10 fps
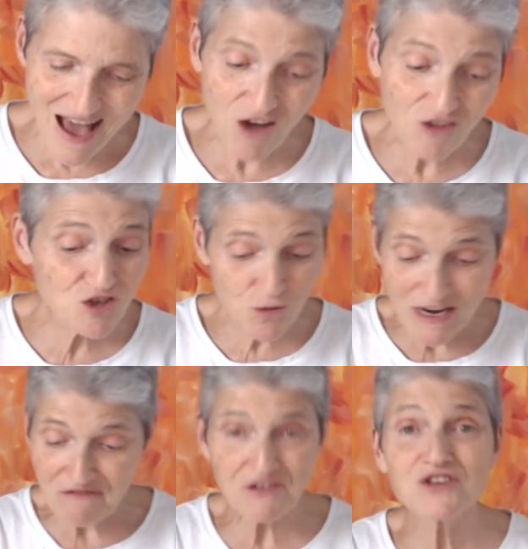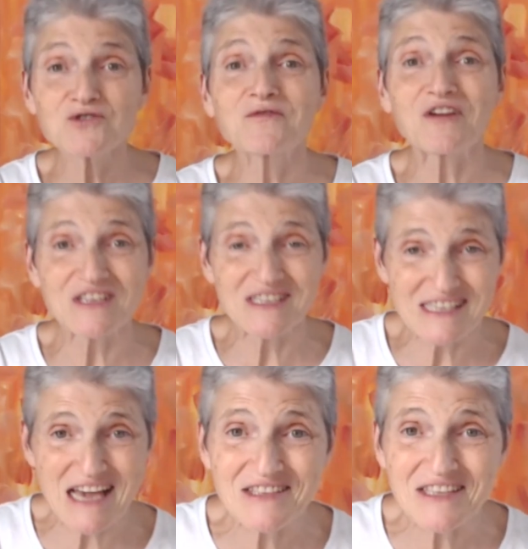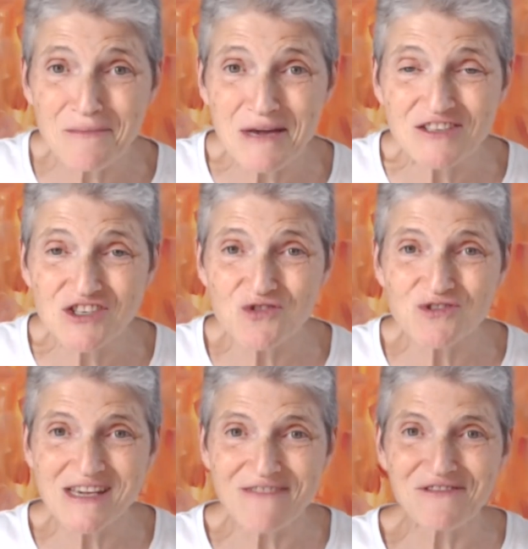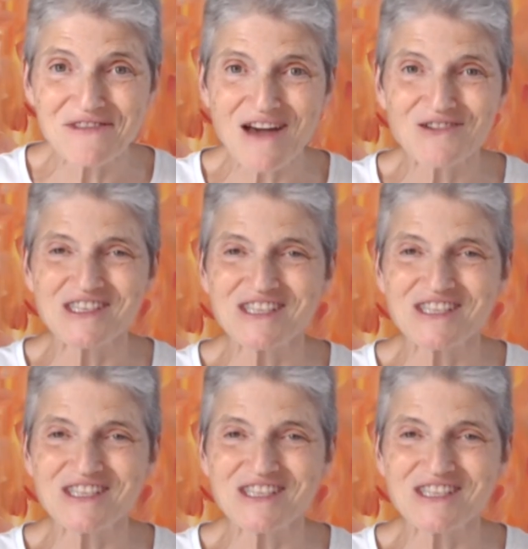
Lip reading: On the 21st, we've got the Sun coming into your seventh house.